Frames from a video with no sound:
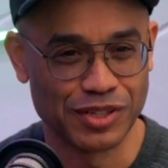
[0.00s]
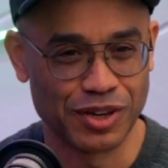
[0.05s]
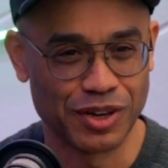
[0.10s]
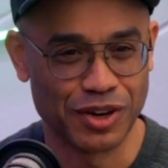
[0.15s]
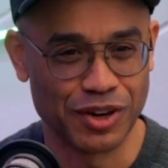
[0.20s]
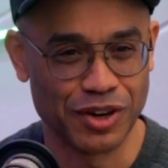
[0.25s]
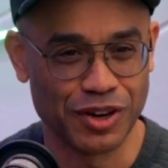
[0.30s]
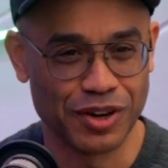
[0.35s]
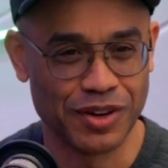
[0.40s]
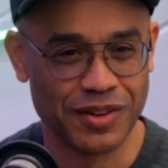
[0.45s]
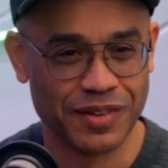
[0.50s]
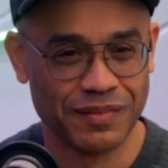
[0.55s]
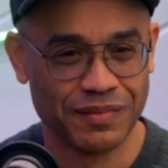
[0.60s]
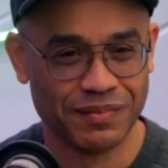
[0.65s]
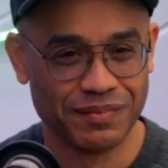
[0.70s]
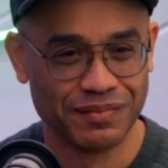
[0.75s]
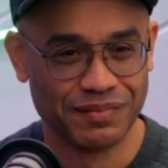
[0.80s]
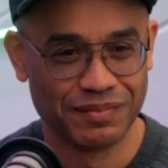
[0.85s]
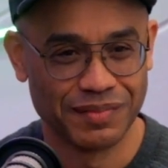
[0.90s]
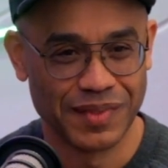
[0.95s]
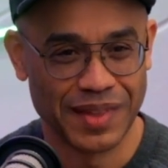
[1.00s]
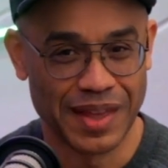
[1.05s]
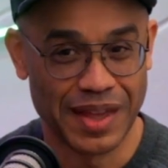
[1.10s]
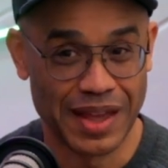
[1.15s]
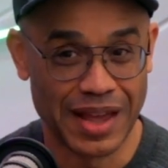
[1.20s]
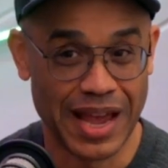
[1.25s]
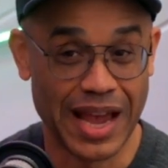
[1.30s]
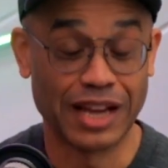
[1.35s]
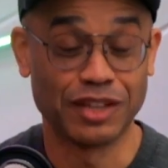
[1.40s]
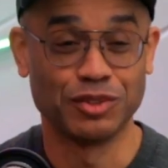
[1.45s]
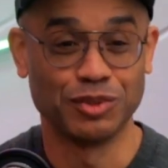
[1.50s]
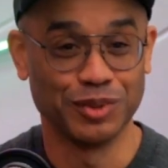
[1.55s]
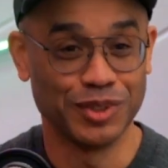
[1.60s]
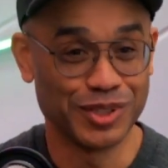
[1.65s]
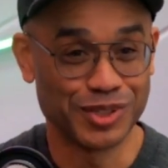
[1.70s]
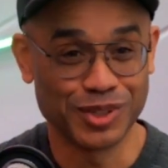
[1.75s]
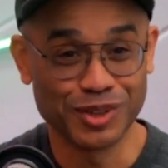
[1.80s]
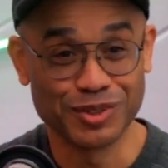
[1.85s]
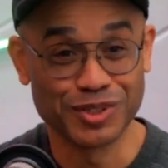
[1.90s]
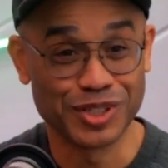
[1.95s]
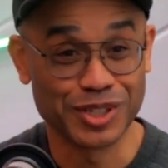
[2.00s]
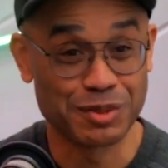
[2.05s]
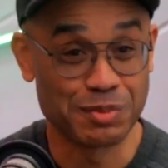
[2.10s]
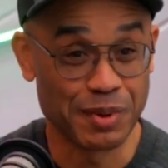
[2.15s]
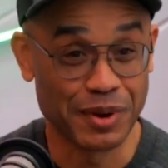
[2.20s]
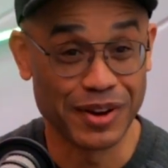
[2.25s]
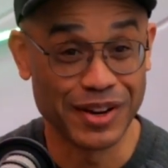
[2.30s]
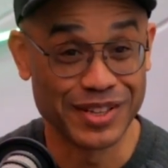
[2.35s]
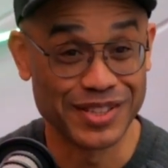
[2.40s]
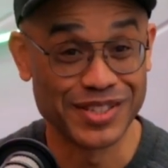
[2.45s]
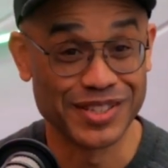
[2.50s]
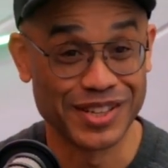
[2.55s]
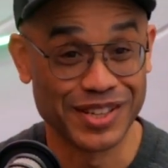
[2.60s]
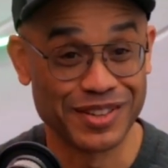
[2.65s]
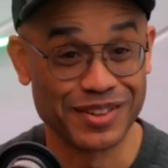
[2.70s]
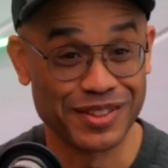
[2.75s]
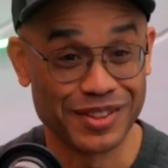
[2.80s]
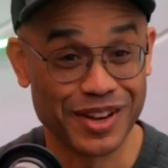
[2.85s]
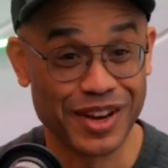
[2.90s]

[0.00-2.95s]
are actually search experiences under the